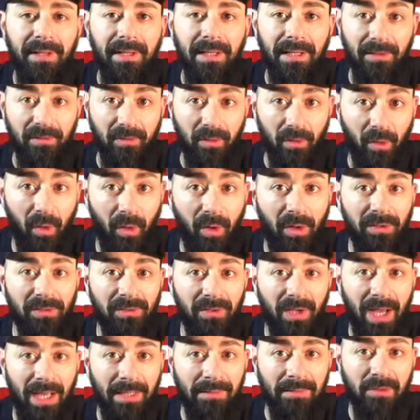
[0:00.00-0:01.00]
It's a long
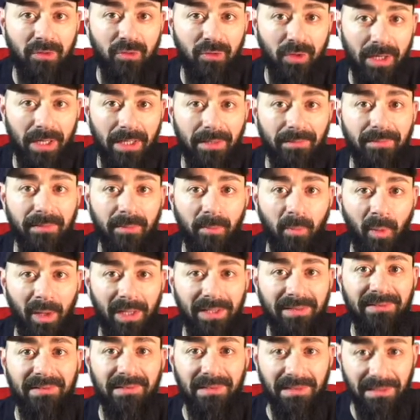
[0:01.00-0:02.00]
time to drive from
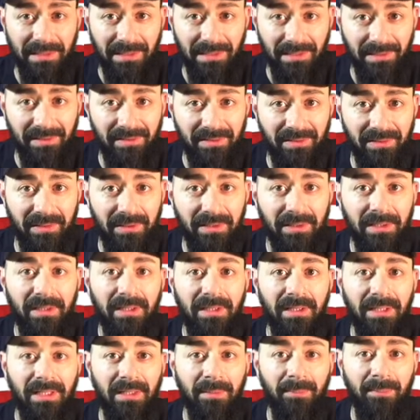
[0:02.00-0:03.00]
west to east
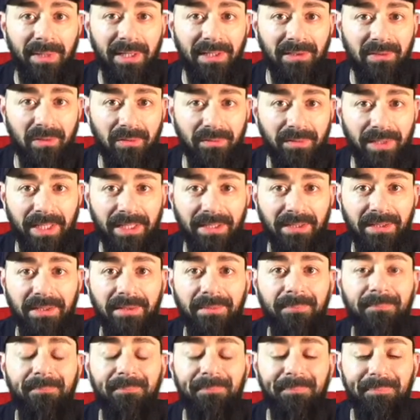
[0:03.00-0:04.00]
in Pennsylvania.
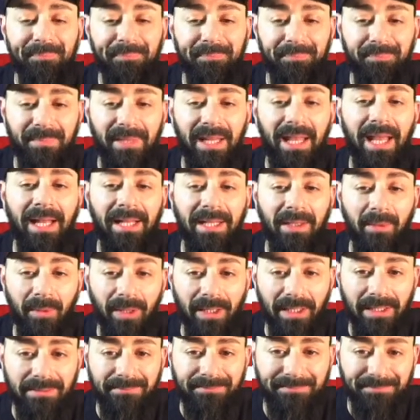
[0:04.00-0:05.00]

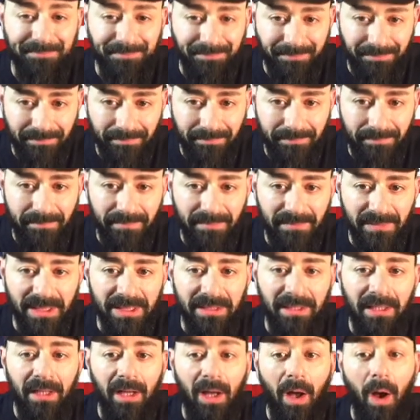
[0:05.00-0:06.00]
Anyway,
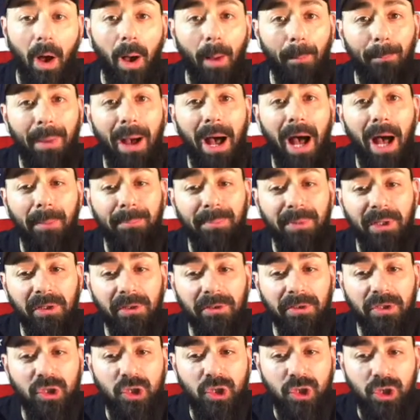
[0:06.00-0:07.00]
a
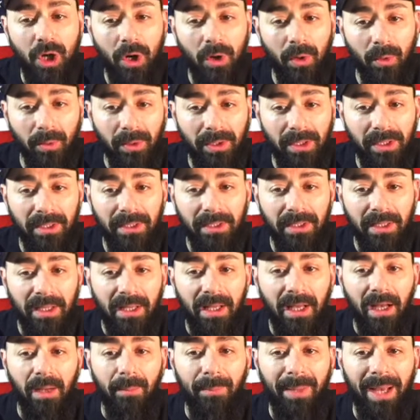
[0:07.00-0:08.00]
popular joke
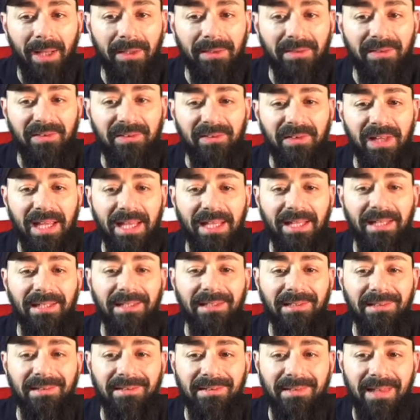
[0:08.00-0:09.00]
about the state
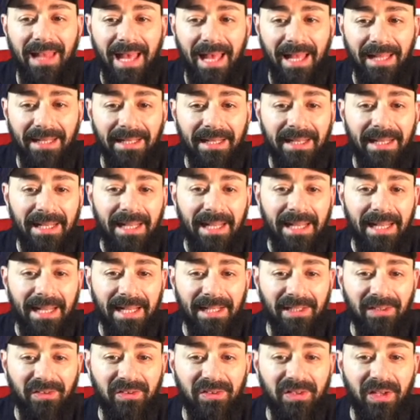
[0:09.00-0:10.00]
is that
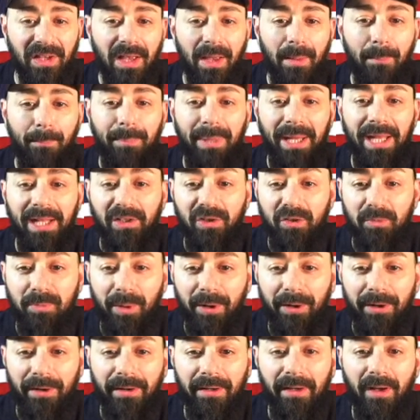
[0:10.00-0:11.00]
it's
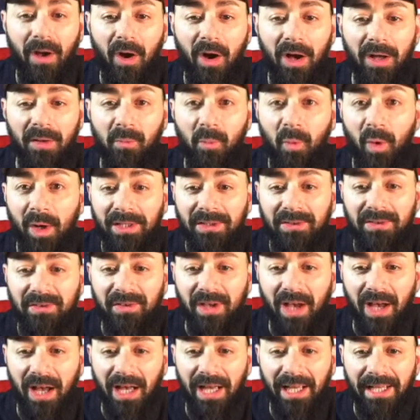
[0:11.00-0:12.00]
Pittsburgh on one
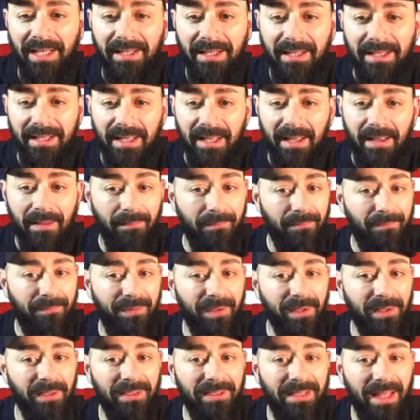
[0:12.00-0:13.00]
side,
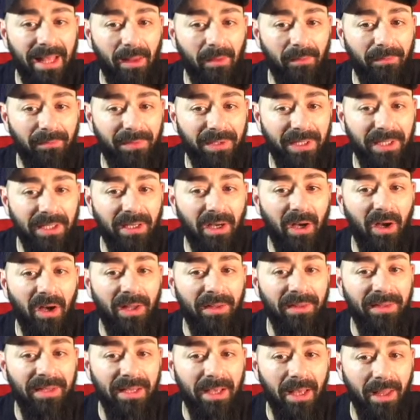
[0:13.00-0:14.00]
Philadelphia
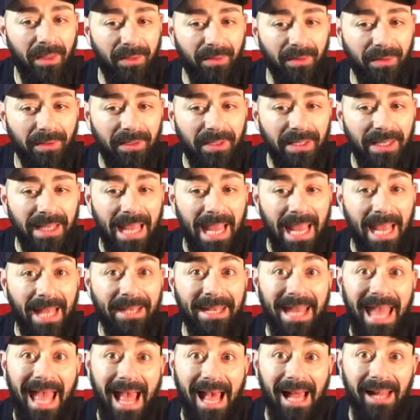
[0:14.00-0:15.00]
on the other,
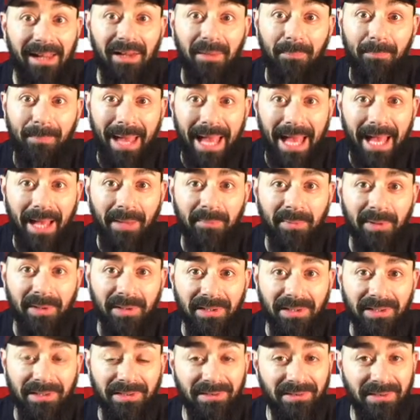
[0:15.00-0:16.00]
and
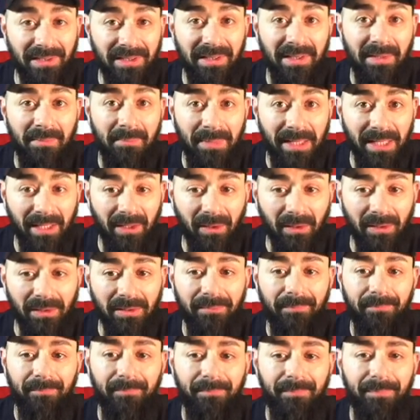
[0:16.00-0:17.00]
Alabama is in the middle.
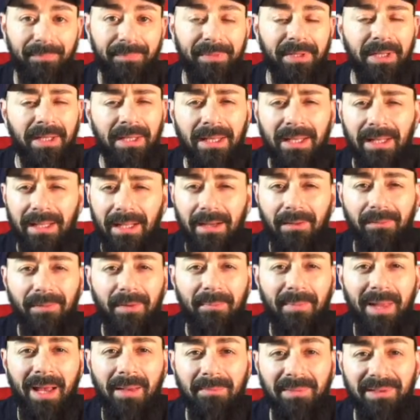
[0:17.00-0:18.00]
Now, if
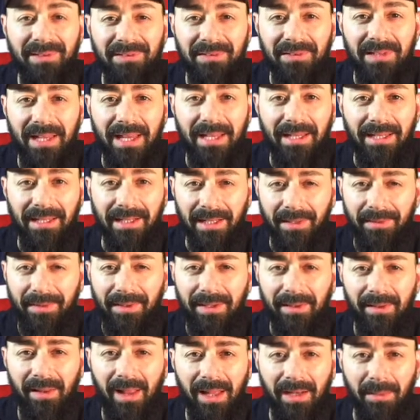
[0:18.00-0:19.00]
I'm not mistaken, I
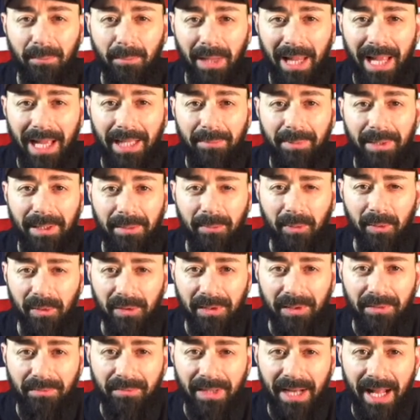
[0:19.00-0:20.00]
think a lot of black people
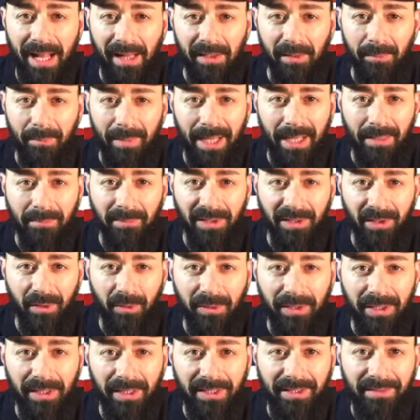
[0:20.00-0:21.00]
live in Alabama,
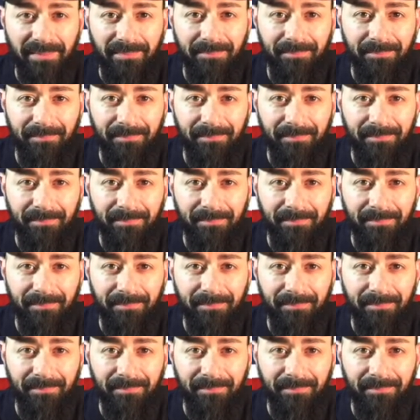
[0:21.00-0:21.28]
don't they?